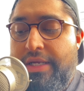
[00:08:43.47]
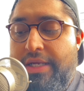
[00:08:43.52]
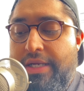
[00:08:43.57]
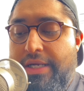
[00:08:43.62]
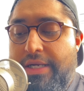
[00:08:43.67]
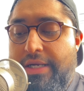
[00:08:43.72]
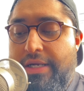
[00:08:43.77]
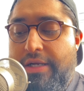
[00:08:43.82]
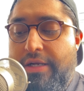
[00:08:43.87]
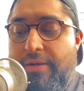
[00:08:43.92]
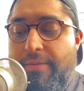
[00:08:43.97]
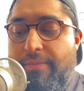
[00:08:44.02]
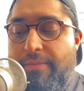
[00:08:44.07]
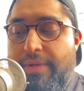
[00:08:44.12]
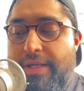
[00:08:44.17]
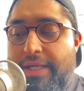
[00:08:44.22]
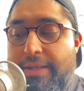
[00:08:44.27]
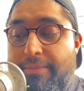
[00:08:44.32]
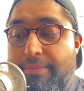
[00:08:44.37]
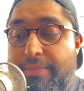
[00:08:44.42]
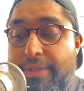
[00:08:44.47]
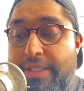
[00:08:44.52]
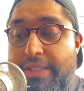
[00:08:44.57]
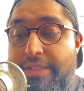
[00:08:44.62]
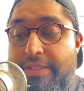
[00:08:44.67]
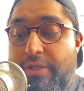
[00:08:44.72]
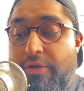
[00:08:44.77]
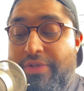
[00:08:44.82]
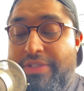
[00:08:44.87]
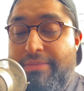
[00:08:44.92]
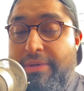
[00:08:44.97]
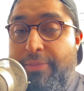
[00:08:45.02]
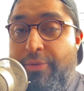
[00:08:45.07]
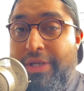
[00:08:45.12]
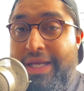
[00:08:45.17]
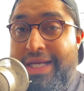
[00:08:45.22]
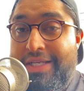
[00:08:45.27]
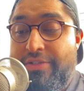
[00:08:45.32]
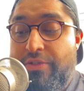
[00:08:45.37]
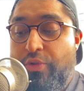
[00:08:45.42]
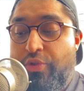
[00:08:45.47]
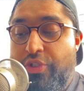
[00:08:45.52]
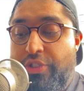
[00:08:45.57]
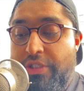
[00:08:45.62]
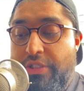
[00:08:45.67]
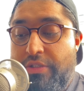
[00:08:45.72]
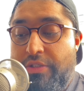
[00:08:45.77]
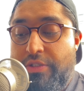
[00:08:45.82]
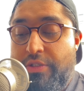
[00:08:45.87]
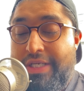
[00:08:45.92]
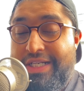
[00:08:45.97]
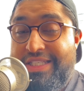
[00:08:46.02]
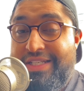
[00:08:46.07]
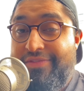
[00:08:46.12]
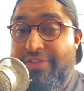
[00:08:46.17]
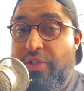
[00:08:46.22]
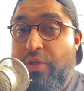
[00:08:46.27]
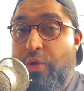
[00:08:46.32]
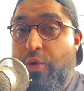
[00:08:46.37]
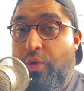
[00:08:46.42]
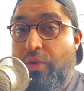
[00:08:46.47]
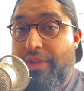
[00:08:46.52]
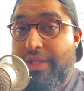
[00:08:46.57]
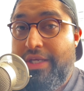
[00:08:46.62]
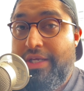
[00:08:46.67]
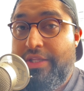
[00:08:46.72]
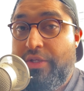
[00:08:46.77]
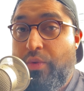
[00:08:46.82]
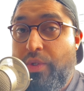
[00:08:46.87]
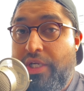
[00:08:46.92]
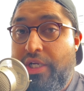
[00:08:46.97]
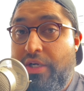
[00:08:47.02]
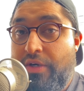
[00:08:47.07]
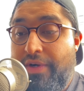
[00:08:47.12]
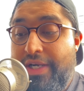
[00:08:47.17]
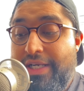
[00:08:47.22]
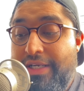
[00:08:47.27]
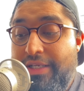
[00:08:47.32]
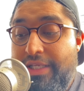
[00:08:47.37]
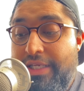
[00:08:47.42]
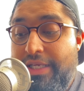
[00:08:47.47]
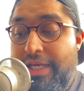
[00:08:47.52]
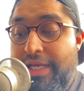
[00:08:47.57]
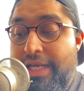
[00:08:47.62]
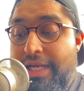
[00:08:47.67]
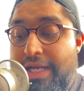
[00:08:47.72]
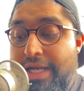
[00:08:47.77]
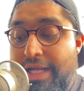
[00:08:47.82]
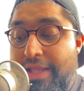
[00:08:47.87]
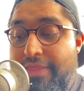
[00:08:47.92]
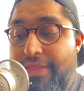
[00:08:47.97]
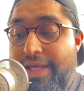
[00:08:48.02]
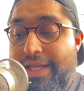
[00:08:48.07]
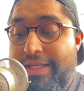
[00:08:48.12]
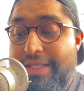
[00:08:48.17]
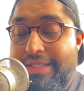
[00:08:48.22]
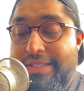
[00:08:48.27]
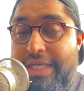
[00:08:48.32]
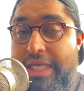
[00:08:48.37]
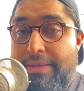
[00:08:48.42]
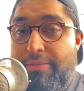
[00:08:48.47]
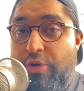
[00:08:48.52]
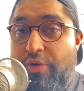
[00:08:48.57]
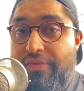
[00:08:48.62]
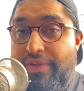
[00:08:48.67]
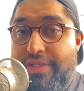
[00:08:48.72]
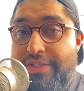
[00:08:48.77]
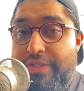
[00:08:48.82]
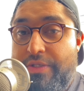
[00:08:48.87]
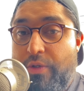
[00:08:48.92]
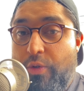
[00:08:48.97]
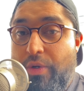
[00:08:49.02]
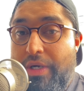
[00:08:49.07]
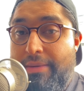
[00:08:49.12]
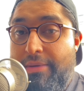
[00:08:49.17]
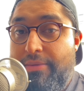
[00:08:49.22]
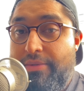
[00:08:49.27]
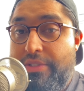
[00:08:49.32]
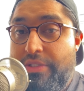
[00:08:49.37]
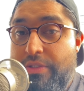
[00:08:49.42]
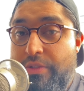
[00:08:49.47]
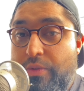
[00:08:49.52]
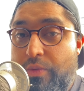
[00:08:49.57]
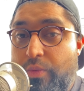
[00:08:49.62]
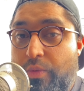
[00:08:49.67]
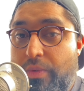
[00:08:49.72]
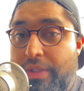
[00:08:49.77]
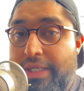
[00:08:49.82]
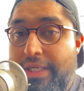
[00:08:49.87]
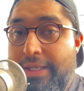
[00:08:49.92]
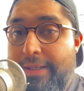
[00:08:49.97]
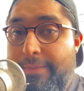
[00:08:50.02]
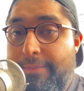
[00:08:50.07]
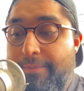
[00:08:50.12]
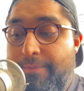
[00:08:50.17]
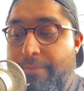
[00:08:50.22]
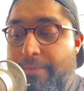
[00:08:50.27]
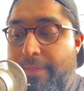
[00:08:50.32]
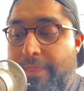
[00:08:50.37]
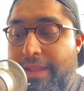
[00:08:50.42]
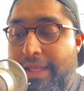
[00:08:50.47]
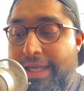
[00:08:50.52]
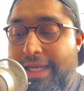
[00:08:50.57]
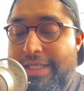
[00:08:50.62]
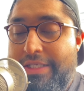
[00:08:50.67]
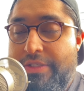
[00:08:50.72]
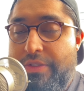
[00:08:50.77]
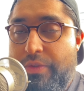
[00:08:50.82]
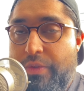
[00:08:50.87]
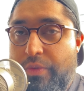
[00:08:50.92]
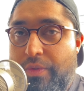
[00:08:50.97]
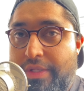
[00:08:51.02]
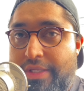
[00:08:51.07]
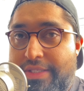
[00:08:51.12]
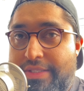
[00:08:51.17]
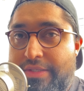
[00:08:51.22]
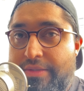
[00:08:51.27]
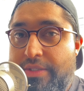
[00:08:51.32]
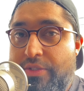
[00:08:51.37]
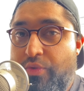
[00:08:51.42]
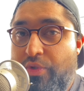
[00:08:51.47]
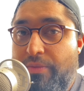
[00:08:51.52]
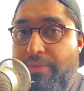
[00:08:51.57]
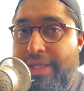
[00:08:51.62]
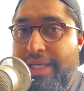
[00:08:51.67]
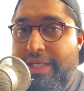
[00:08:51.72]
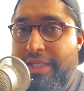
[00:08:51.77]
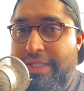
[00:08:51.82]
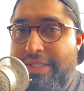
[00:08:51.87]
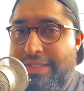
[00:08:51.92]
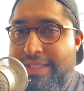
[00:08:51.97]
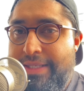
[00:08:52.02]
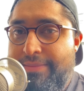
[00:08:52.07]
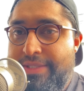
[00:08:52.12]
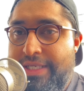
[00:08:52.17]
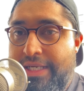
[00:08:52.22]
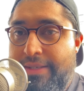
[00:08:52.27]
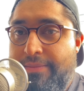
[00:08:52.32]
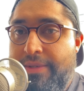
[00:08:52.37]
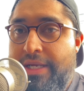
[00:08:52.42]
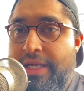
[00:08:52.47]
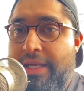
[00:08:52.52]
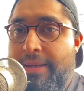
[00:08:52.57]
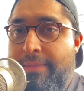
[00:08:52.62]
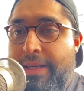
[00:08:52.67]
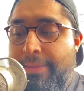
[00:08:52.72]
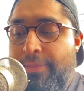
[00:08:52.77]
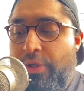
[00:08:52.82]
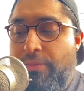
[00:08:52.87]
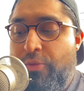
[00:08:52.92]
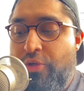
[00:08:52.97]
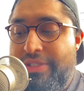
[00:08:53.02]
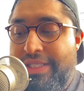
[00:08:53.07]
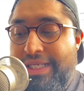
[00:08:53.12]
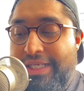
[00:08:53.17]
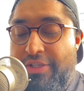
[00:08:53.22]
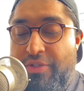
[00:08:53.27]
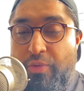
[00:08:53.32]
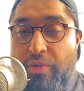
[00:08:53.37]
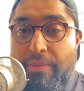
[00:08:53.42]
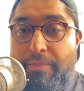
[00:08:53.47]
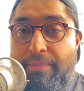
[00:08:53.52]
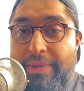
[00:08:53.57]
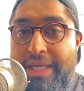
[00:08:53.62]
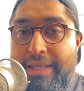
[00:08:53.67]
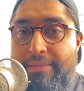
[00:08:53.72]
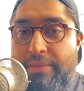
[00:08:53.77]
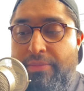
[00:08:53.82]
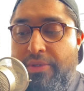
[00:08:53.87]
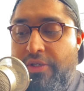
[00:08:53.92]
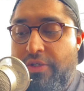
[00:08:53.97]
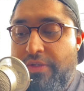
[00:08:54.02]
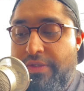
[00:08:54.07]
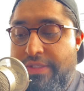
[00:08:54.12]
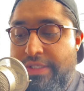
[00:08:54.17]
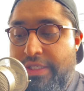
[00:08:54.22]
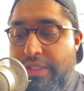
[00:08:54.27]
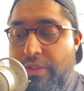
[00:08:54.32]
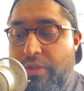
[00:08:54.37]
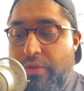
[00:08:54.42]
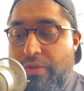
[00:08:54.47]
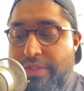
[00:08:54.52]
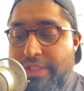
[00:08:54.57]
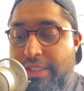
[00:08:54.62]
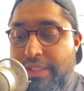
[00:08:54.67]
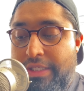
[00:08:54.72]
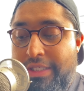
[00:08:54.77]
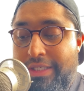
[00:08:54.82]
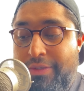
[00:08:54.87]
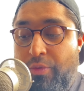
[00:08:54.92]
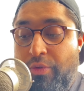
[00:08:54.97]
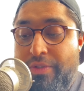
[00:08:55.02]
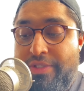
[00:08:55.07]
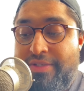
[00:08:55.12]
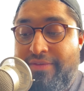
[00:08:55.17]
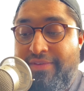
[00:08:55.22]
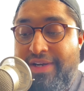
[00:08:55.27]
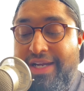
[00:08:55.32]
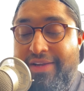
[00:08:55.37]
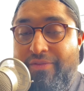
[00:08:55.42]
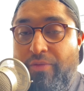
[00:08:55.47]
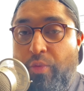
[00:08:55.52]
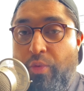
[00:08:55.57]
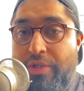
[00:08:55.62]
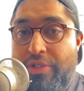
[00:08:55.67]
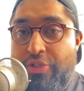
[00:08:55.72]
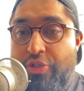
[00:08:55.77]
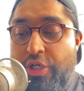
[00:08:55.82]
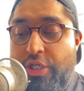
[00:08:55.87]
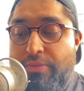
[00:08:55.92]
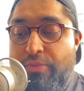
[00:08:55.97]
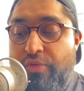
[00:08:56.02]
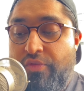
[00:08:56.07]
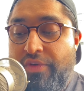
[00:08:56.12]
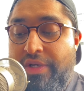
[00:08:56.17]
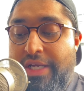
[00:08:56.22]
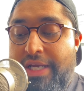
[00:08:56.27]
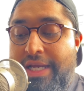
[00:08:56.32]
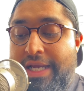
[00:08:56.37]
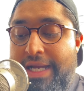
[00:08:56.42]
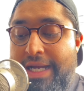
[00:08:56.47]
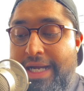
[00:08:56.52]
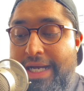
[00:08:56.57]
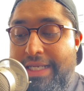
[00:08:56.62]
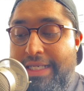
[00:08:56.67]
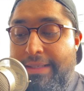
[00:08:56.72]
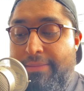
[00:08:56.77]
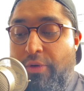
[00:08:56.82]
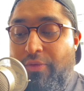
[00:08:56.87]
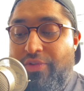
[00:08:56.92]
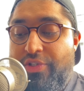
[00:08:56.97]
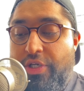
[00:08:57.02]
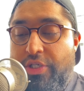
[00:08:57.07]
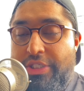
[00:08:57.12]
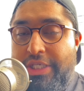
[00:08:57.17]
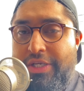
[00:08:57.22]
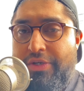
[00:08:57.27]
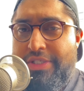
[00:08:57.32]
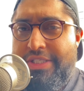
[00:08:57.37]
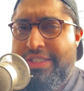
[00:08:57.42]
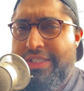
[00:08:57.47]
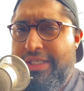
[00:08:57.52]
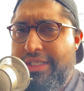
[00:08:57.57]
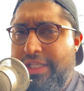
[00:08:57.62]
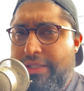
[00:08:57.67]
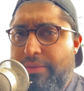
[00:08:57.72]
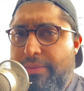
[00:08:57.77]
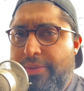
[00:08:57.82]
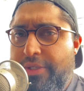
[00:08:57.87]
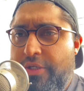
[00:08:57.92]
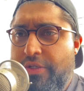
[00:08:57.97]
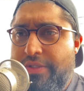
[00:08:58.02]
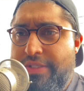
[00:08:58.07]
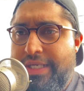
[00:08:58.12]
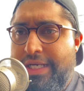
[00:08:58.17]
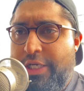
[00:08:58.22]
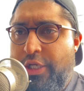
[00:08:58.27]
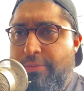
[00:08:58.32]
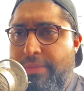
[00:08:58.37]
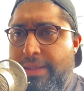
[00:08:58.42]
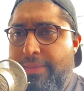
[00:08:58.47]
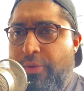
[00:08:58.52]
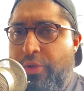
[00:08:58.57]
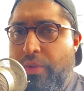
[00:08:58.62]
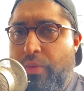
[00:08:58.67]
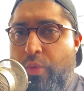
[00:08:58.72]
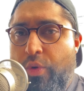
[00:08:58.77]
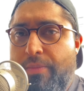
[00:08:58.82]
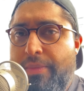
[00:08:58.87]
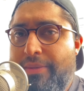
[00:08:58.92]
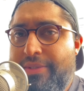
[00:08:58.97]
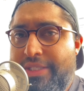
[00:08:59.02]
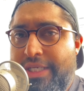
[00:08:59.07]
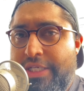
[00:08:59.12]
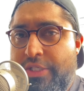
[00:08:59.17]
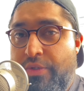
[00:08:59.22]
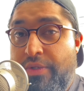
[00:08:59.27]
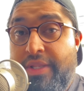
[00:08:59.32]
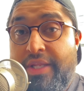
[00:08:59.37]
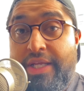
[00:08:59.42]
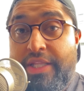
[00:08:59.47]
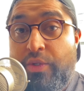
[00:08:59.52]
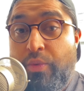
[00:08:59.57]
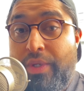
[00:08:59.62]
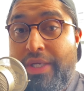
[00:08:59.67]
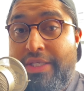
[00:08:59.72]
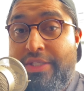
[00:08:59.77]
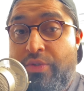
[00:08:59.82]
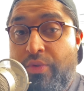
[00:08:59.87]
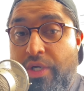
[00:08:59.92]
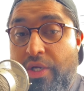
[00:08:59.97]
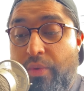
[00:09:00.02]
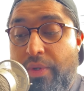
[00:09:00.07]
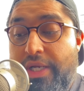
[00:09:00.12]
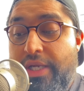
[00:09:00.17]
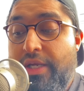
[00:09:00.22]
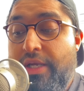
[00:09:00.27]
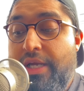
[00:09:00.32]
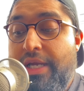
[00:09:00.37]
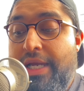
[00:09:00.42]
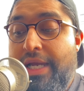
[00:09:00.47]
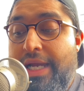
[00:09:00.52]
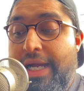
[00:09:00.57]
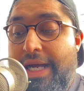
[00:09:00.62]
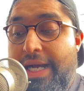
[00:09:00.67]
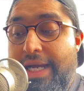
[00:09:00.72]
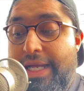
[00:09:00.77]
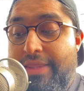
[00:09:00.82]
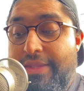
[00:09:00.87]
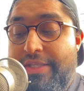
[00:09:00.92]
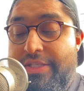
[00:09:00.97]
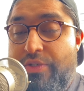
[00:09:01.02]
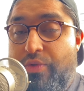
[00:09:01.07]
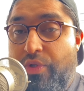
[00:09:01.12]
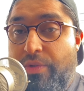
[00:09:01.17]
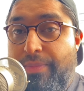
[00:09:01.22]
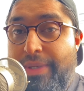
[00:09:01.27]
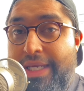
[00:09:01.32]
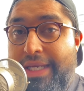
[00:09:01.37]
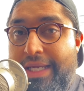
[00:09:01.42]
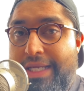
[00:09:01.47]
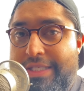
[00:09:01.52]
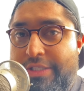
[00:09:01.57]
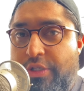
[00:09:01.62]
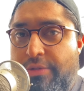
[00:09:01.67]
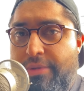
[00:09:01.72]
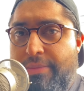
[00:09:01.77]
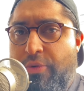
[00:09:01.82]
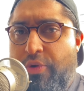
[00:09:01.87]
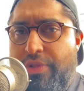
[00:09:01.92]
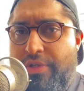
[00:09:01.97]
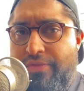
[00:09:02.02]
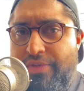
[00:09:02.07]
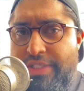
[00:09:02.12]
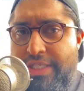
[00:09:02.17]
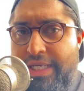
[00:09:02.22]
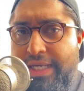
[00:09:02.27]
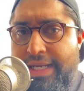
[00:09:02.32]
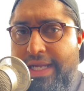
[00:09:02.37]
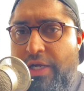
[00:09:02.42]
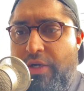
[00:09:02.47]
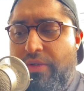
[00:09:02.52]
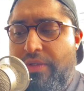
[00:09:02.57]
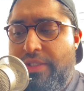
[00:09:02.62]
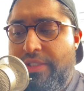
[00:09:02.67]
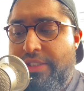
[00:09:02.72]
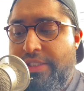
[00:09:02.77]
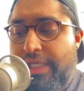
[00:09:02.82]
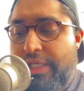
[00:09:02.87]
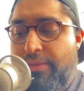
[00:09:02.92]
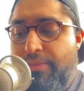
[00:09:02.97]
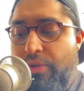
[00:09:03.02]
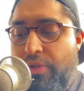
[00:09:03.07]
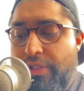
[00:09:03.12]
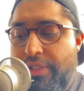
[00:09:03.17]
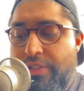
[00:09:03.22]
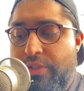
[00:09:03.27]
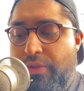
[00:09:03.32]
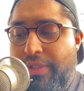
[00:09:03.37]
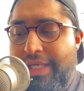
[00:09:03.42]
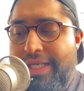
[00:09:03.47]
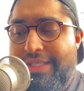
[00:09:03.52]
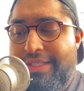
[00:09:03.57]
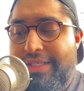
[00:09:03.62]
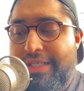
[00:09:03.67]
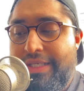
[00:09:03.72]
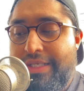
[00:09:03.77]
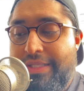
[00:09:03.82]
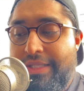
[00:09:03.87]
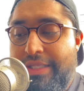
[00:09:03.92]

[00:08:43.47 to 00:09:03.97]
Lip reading: but obviously my opponent has no shield, so I just have to call the Earthquake correctly, and then it's game over. So I'm able to get to this Drill Peck at the same time. My opponent most likely doesn't want to bait me because he knows he won't survive one charge move, and I'm overcharging here just a little bit because I know my opponent won't be able to get to another Earthquake straight away, and this Drill Peck is going to be more than enough to take it out. Shadow Politoed isn't the